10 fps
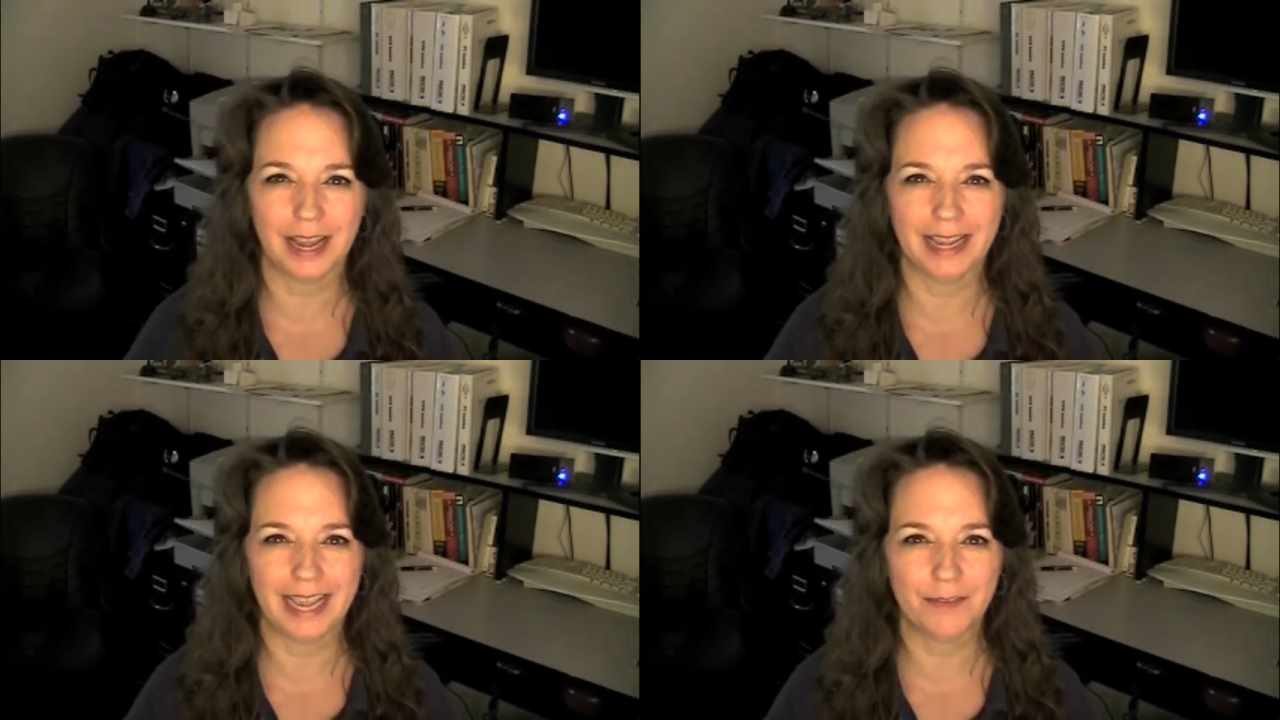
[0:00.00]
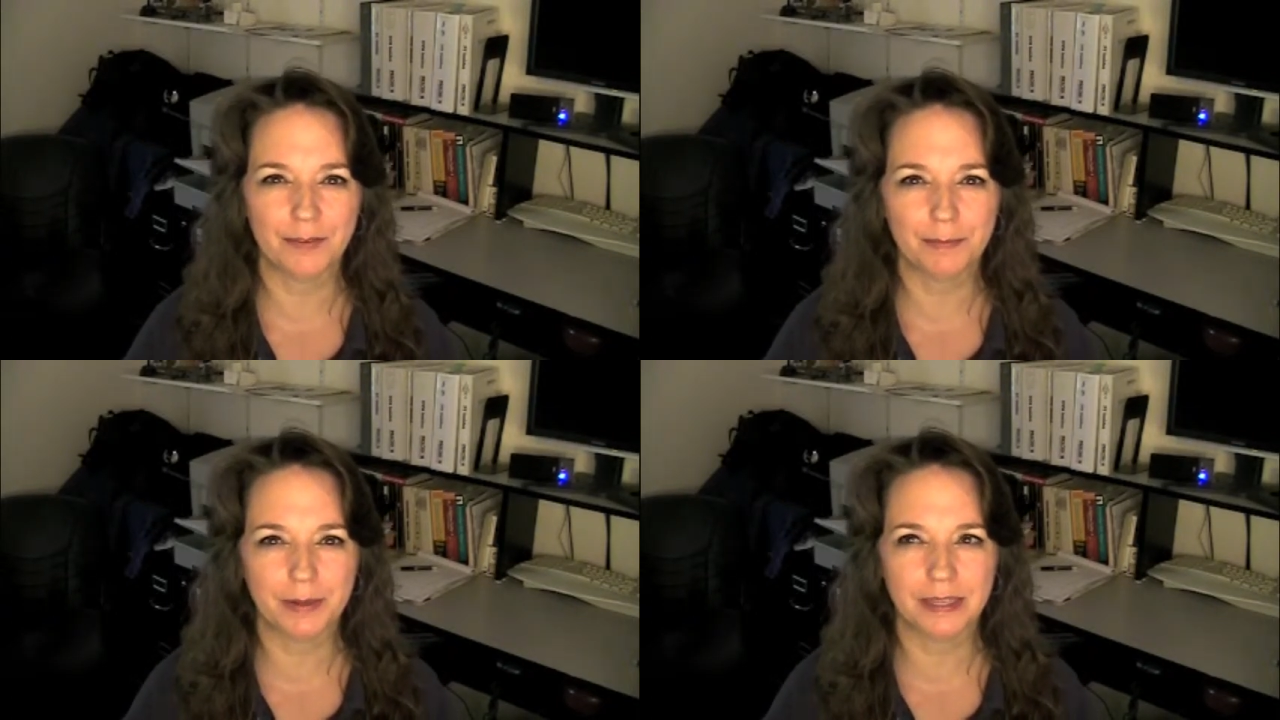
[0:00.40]
I
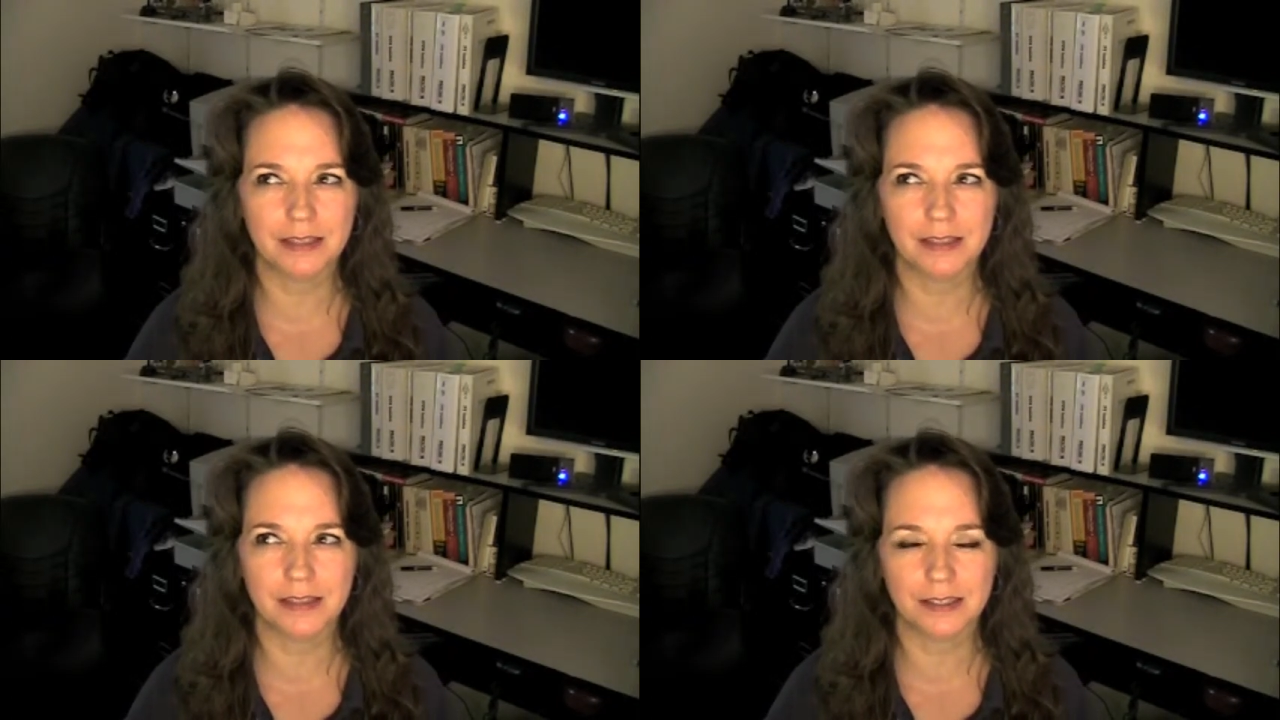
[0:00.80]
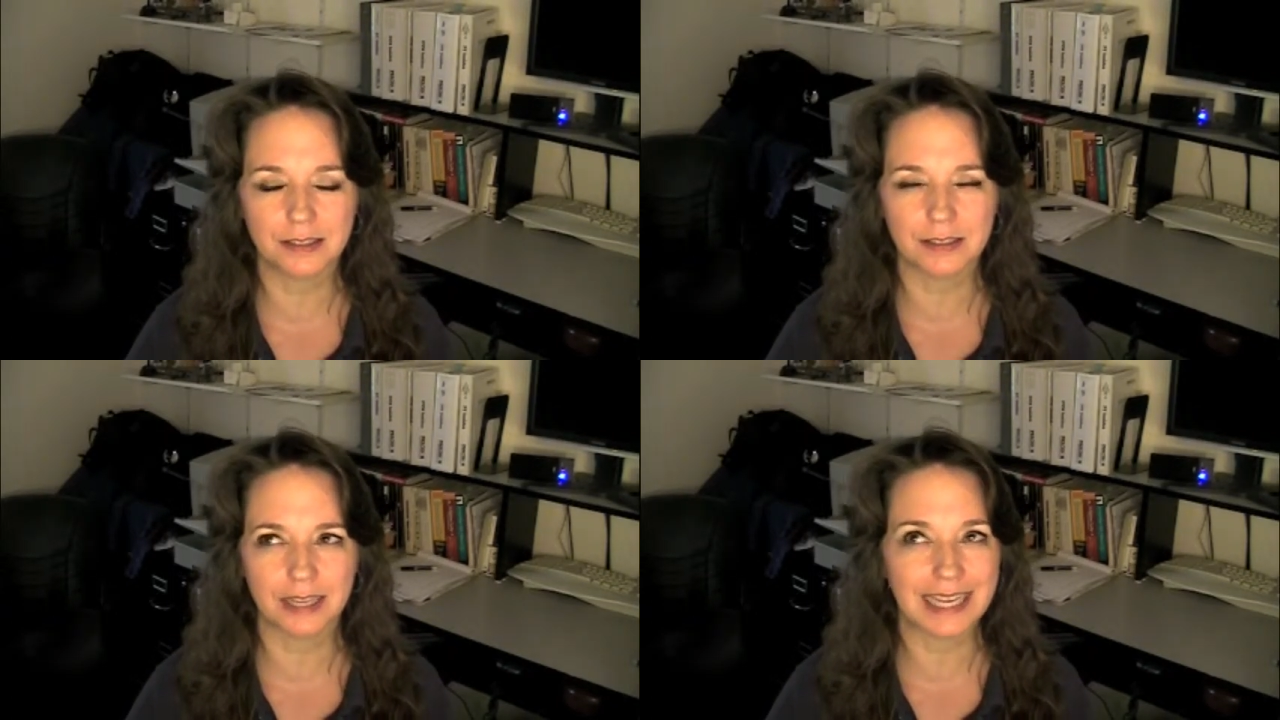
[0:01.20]
haven't been
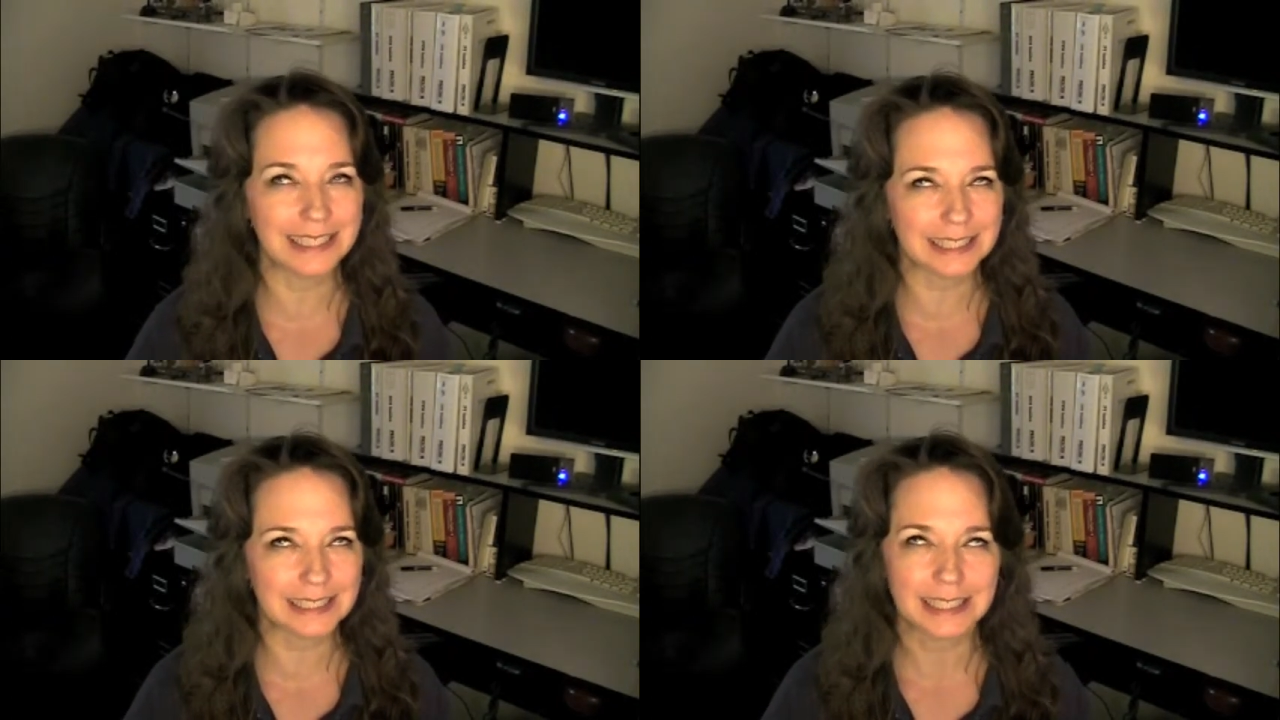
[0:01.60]
this light,